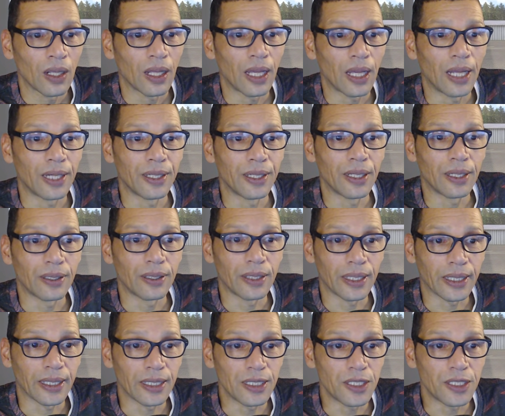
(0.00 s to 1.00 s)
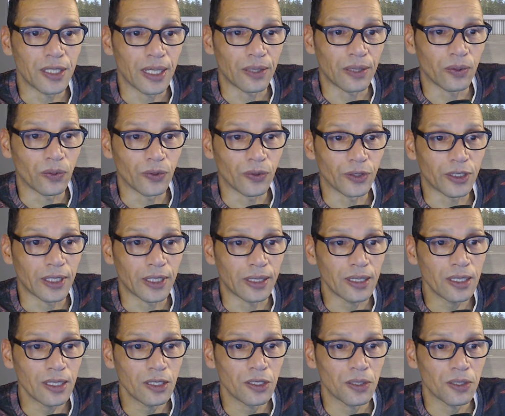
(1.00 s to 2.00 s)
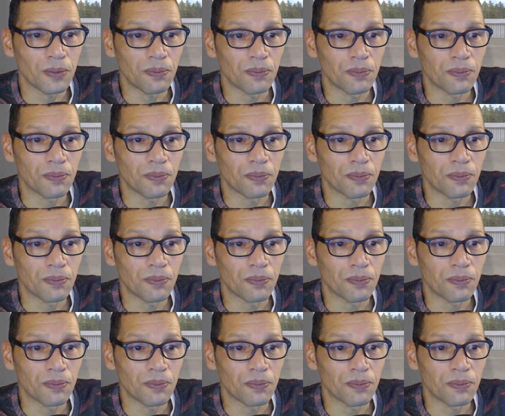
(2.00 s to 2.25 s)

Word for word: and then reset all the settings